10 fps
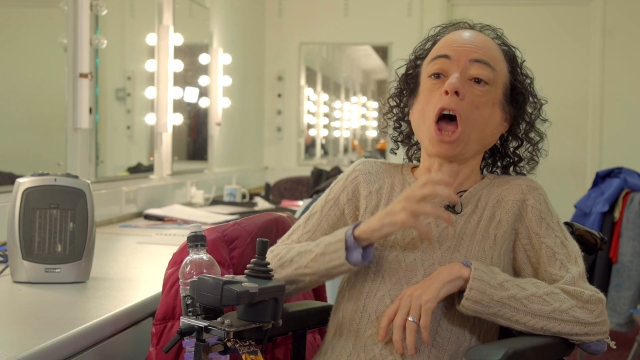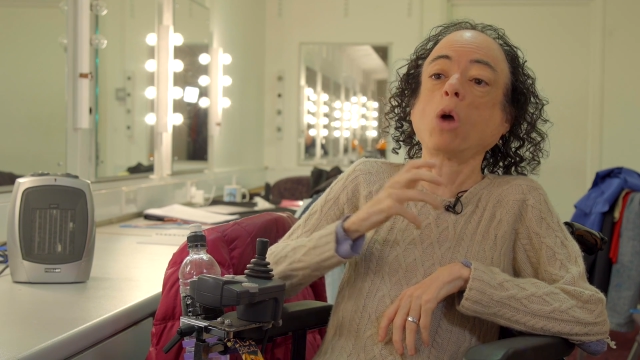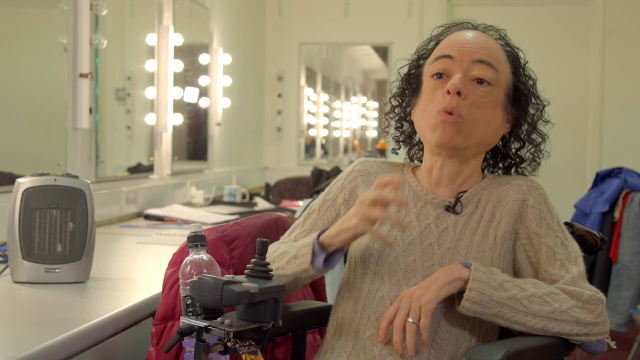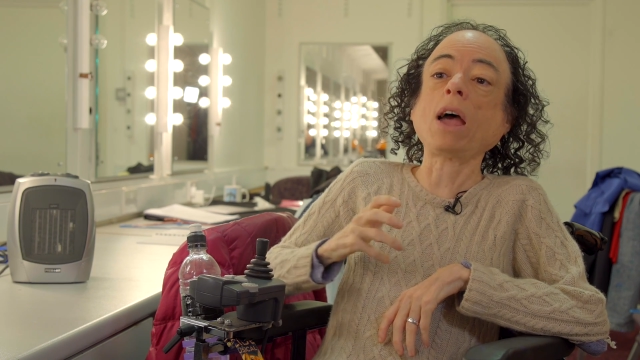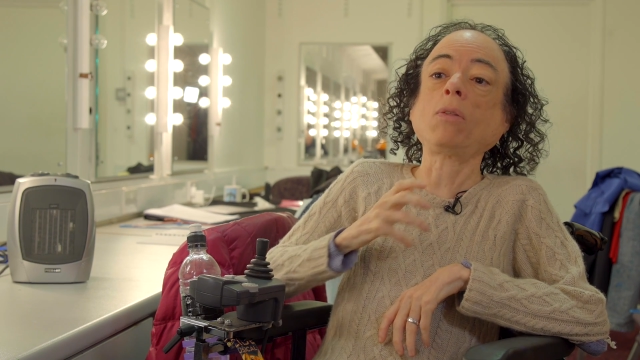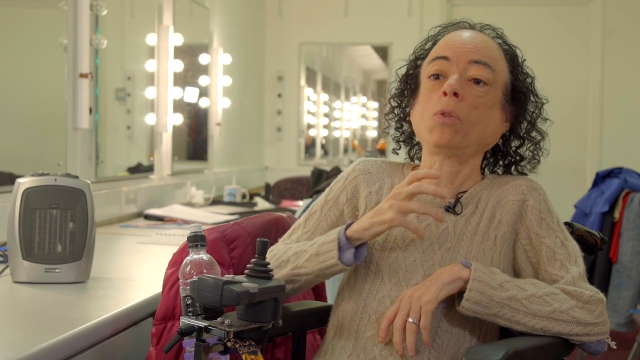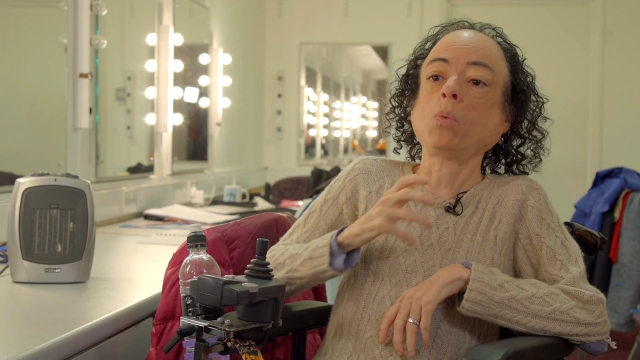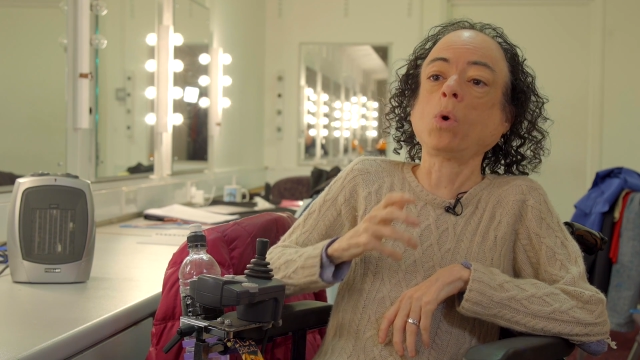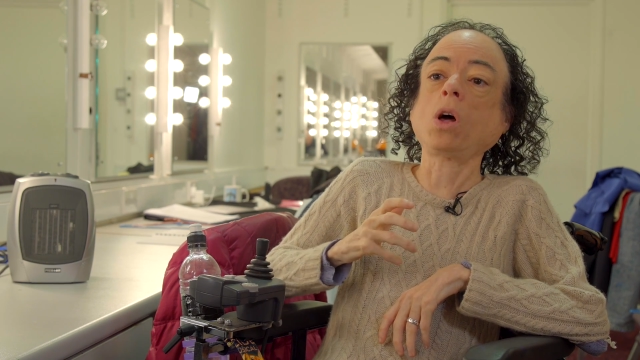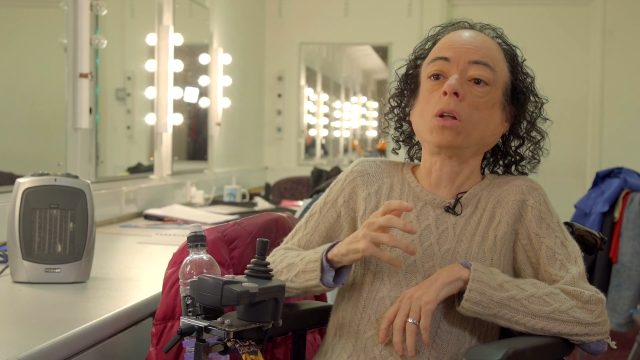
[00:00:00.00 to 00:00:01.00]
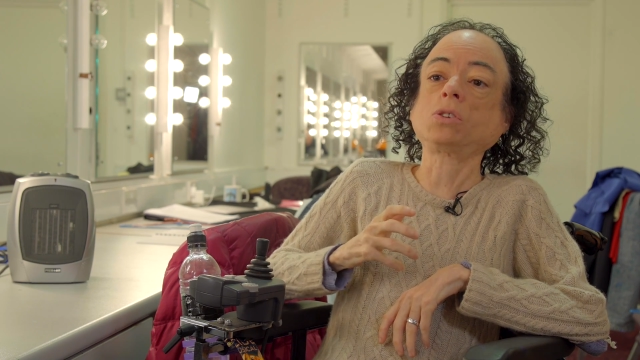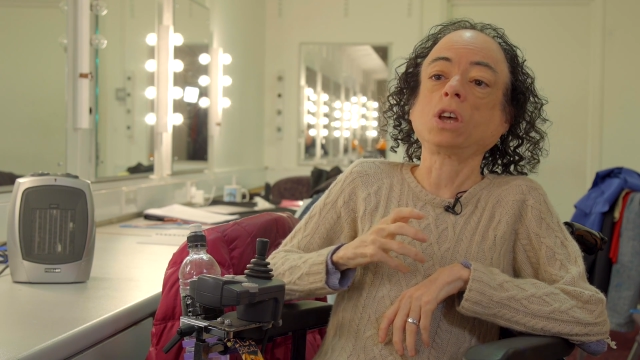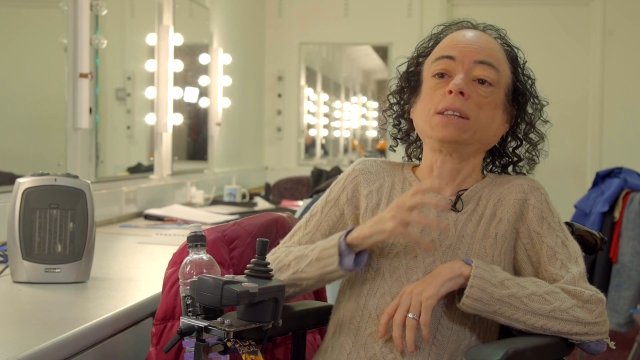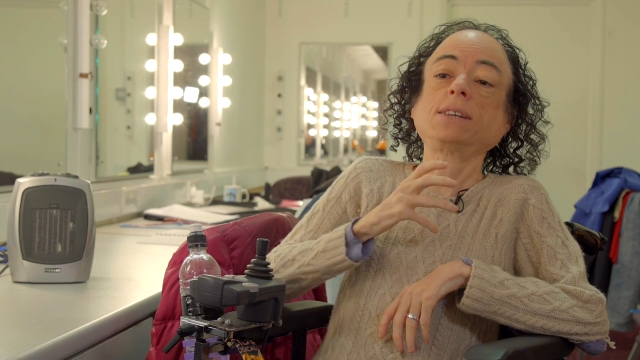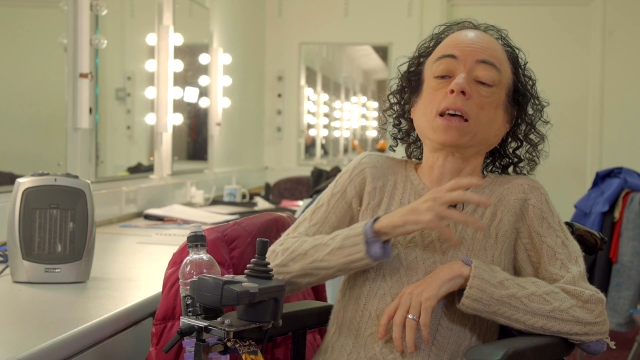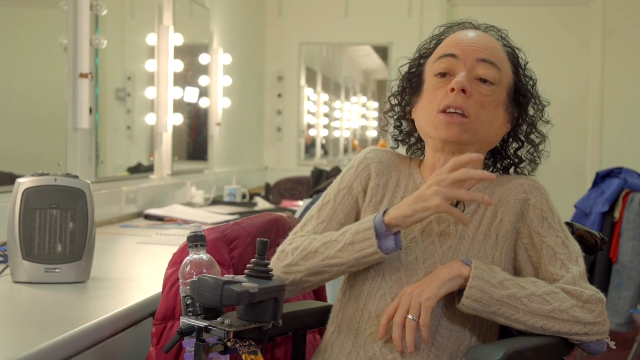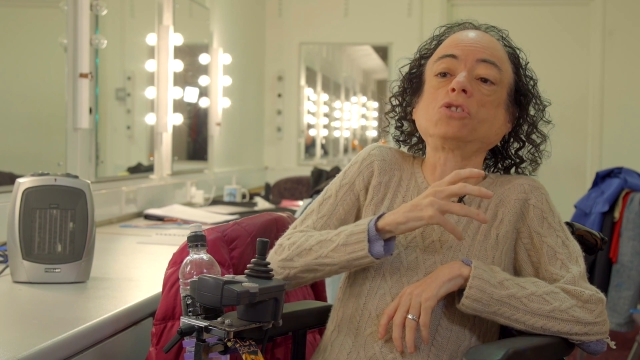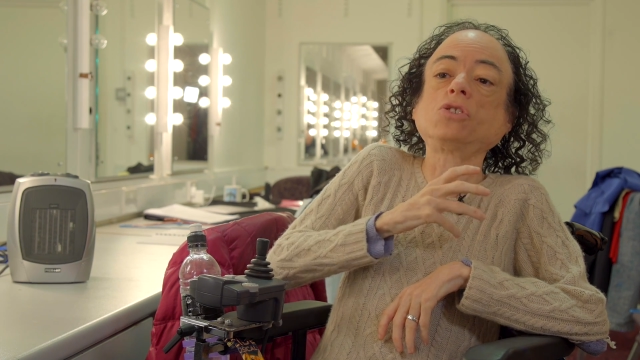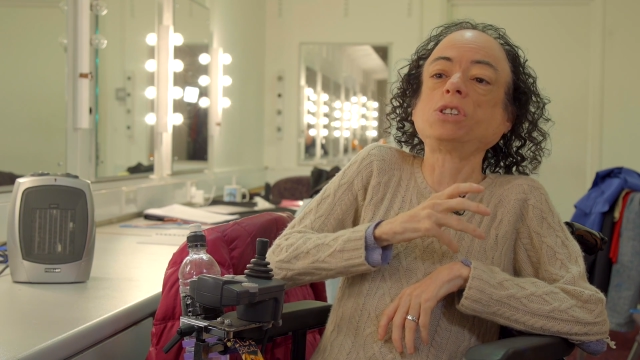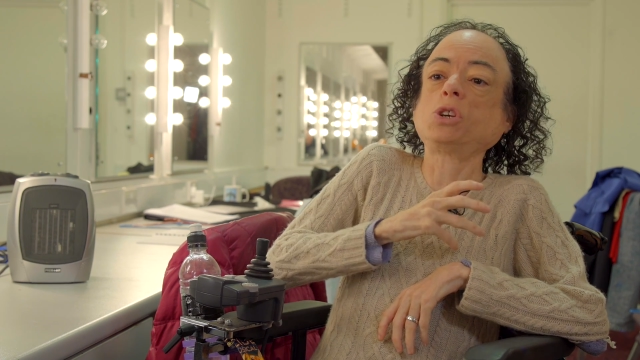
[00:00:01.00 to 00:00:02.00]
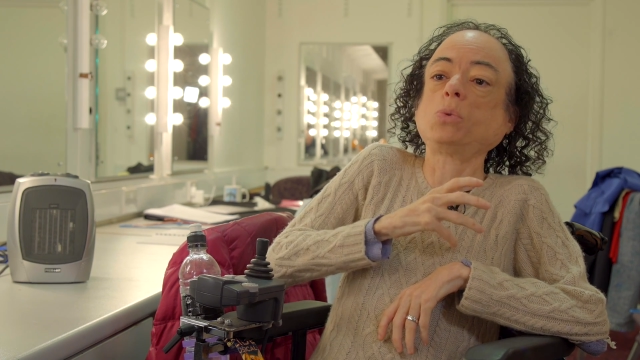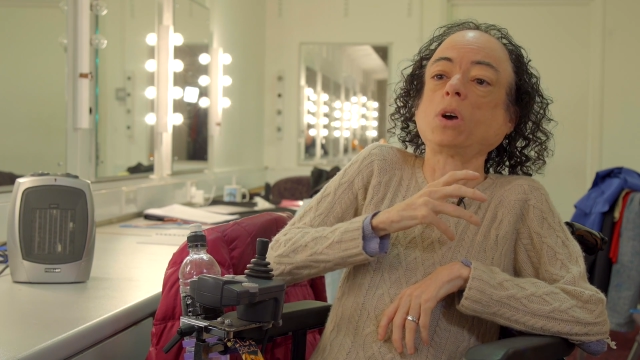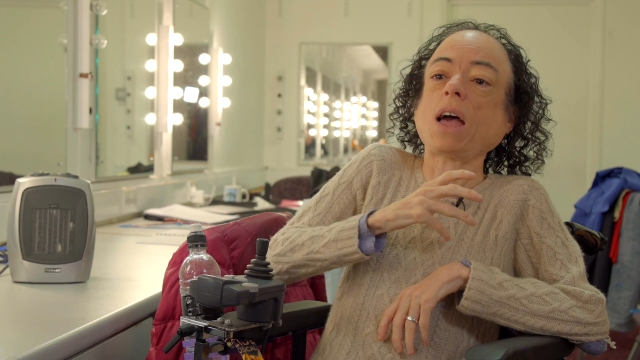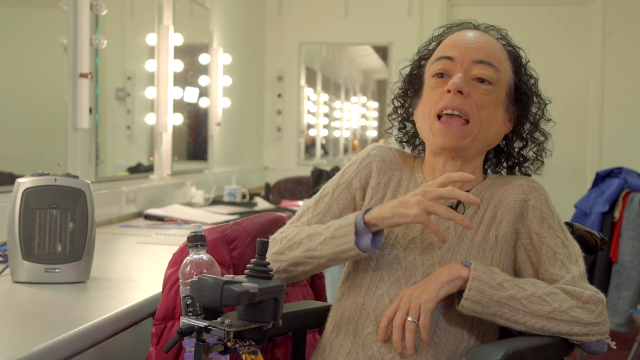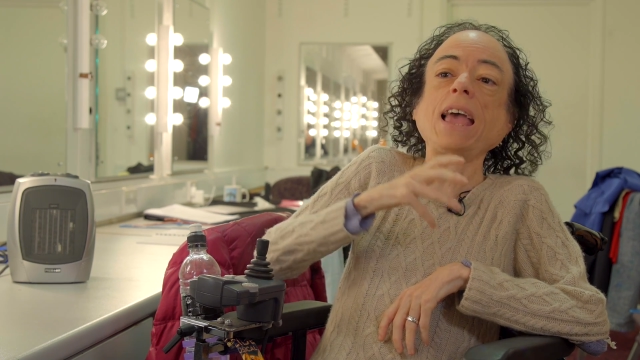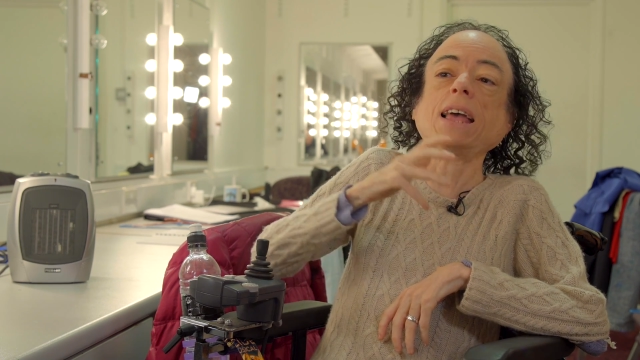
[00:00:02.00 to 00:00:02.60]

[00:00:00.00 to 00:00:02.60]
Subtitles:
around the world, to countries who are